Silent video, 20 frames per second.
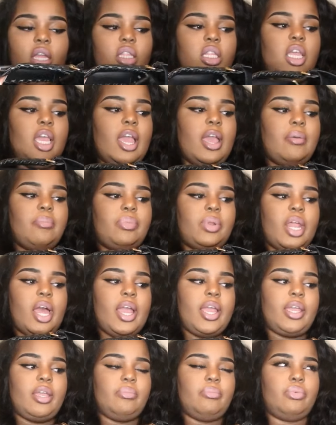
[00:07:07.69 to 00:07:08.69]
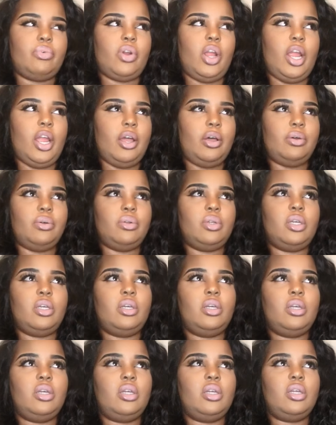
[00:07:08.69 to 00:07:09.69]
They had black, brown.
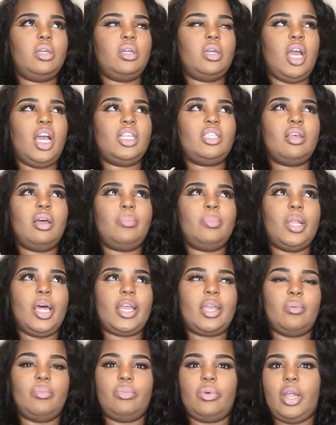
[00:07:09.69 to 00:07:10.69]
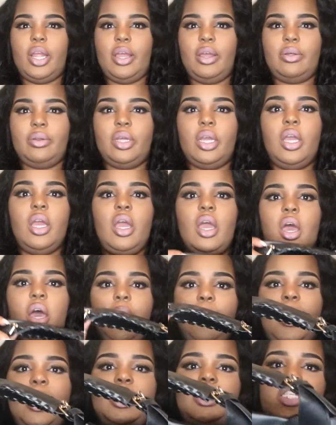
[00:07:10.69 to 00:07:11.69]
I saw black and brown.
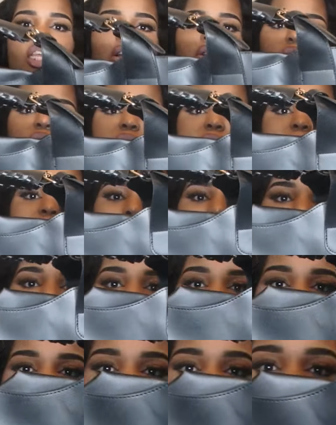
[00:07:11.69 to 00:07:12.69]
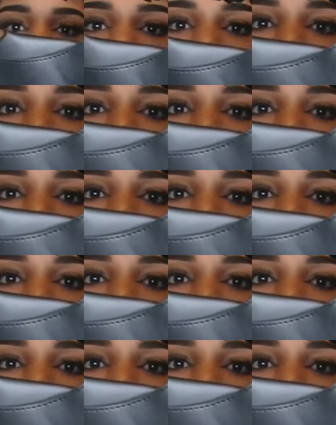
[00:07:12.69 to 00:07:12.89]
I settled for the black because I